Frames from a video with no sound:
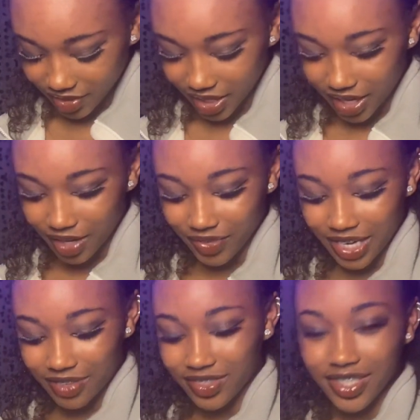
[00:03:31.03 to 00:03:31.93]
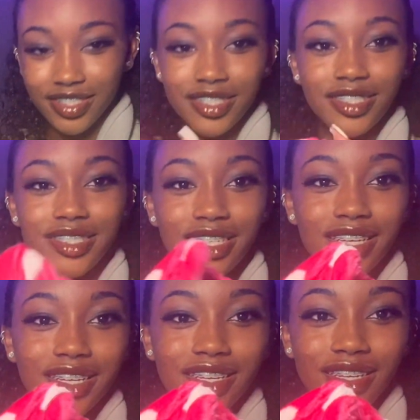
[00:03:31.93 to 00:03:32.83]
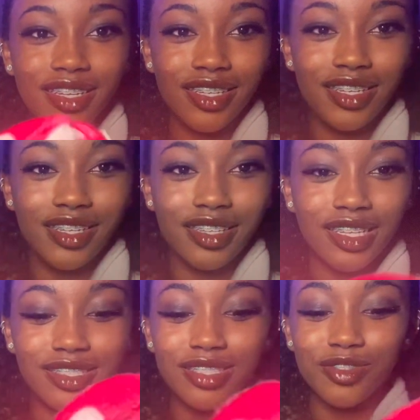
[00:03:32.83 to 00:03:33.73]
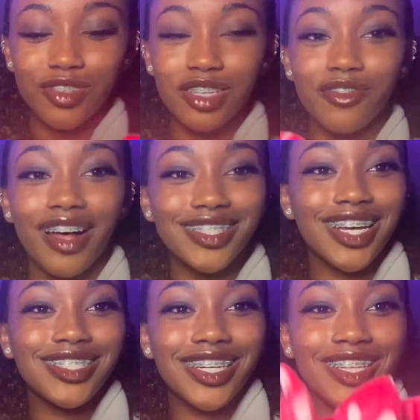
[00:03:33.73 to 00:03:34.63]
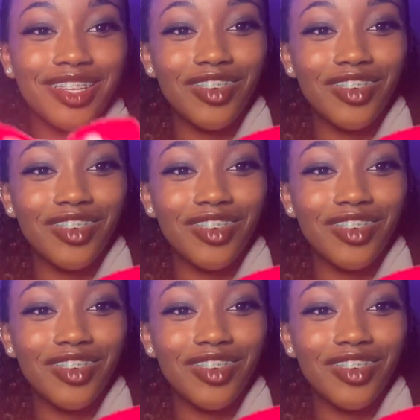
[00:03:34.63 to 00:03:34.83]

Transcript: And we have this. This looks really Valentine's Day themed.